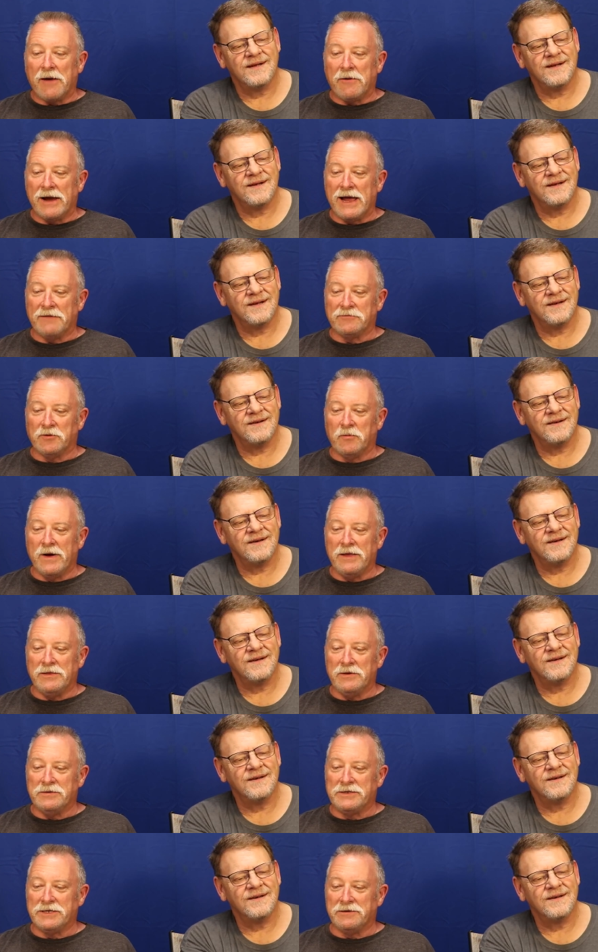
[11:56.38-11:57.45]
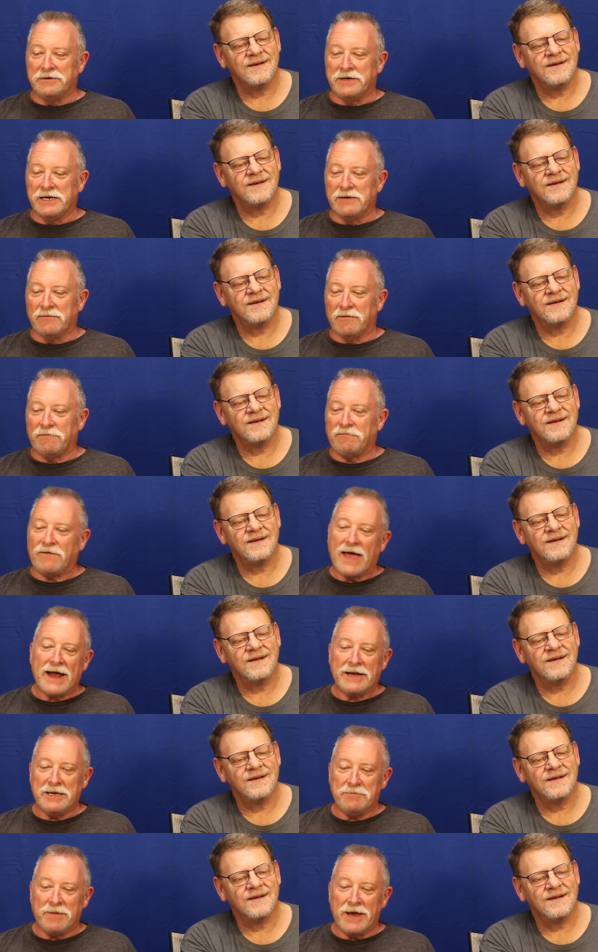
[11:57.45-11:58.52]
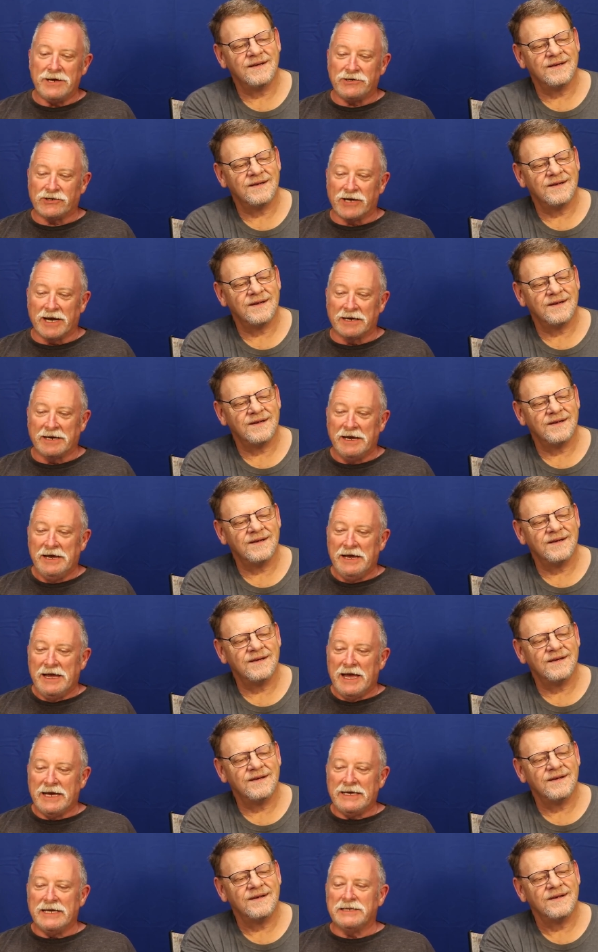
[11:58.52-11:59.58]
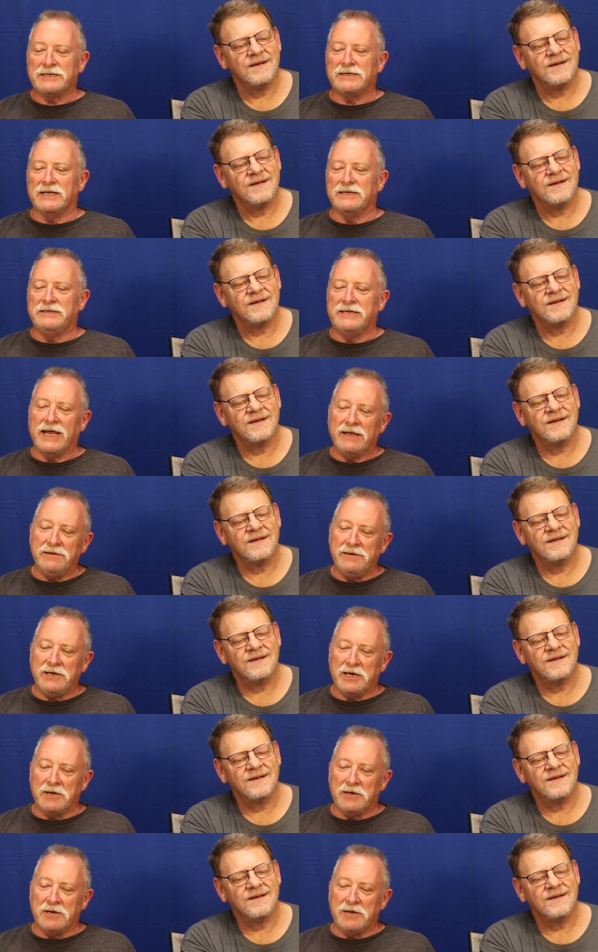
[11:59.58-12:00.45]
Speaker 1: I have to weigh the utility of a fatty paycheck against the daily